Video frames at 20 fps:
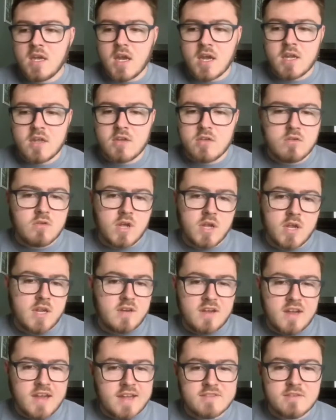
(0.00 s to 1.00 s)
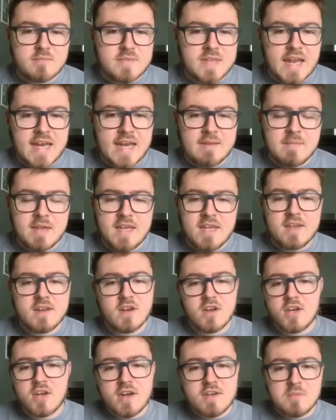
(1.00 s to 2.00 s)
I can do, I could, I had some deli meat, you
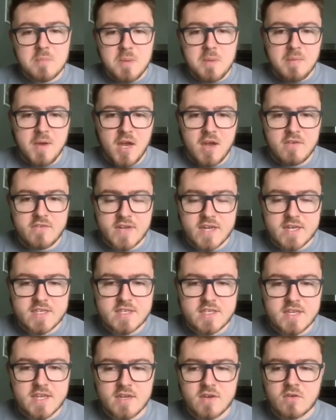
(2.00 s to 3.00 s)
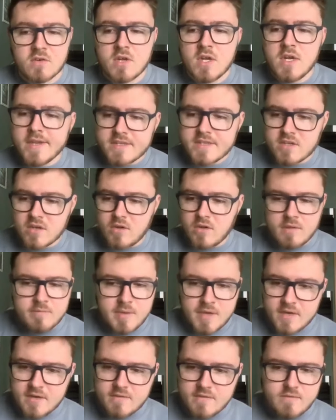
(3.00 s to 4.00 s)
know, you don't have to be perfect to heal. So I've
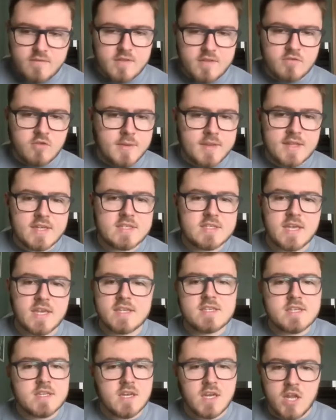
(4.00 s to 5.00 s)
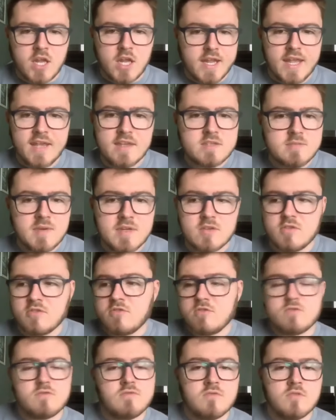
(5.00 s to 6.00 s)
been doing these things and like histamine
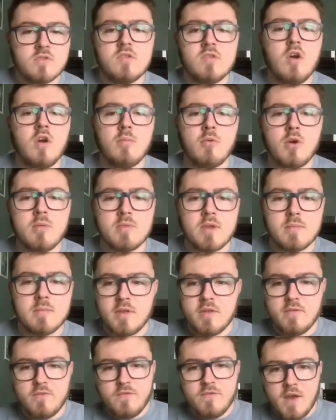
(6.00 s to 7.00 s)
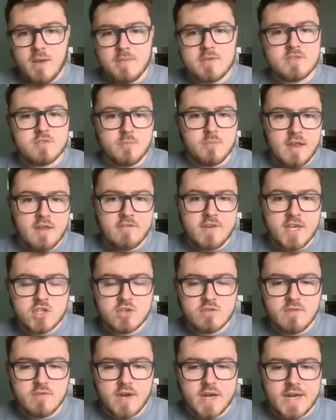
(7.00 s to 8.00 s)
tolerance, not a problem, but fibers are a bit of an
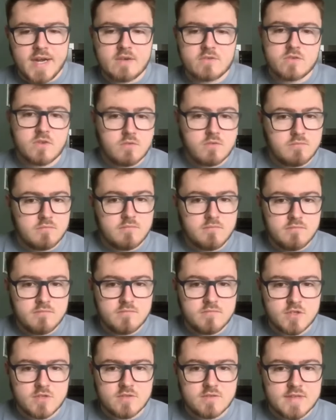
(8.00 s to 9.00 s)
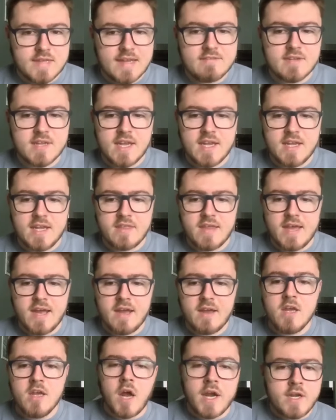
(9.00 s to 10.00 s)
issue right now. So just navigate
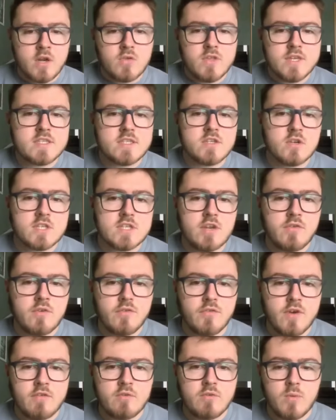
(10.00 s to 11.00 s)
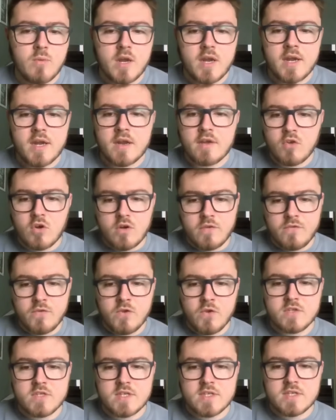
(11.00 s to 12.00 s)
that. I know this looks different for everyone, and I've got a
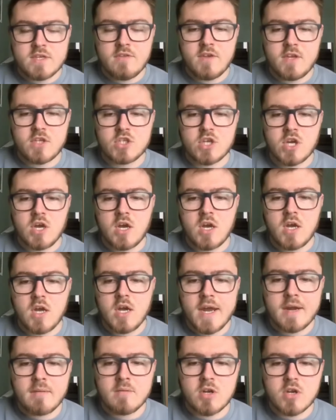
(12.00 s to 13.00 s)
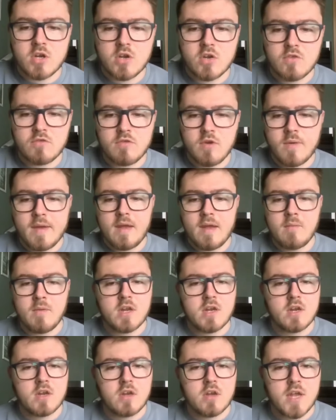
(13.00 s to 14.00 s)
food sensitivity chart, and I'm going to go through it, and we're
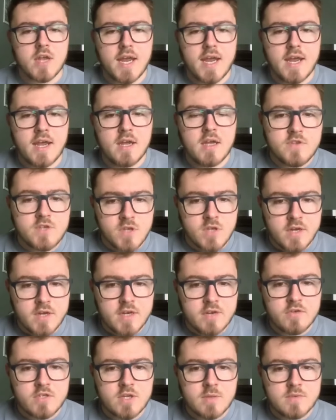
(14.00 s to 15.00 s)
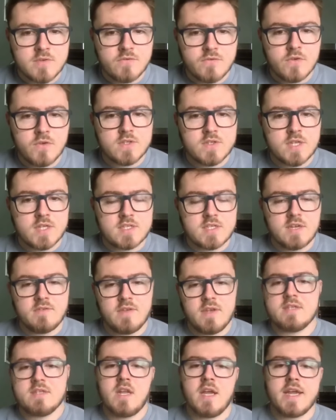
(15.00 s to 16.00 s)
going to look at certain different types of food
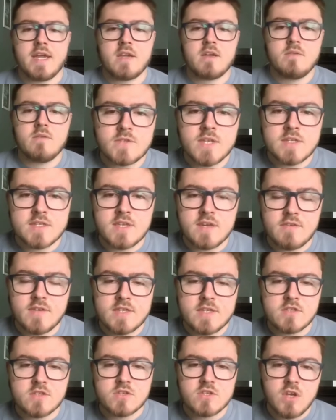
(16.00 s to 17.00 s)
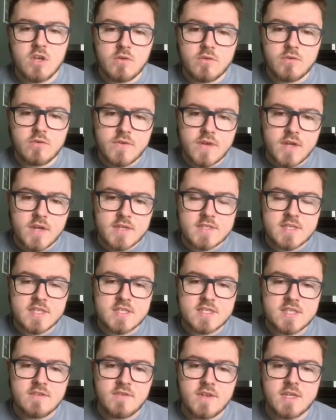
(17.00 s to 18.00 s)
sensitivities, like sensitivities to sulfur,
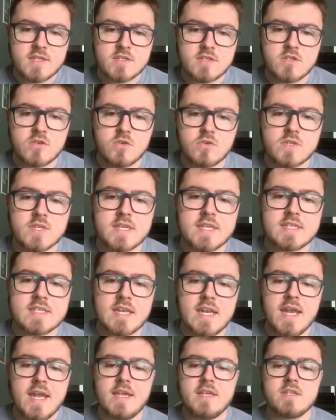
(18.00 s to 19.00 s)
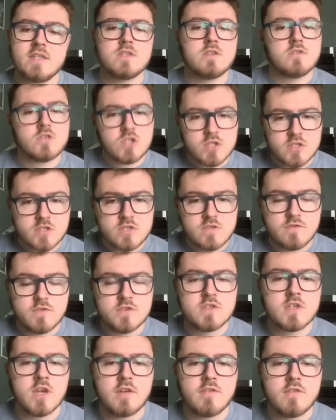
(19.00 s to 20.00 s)
sensitivities to salicylates, to
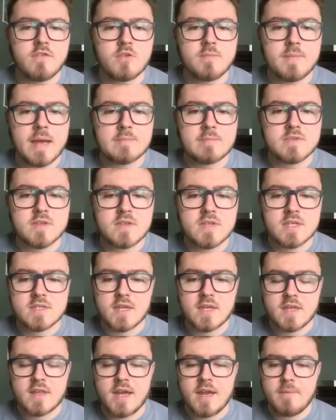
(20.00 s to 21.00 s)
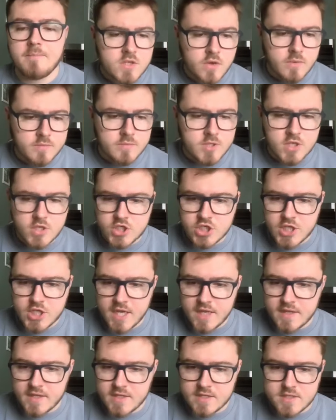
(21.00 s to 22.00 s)
certain FODMAPs, and things like that. So I'm just going to
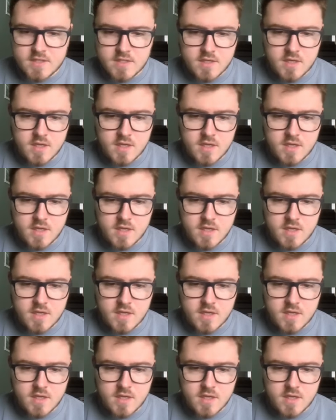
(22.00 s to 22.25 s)
share this.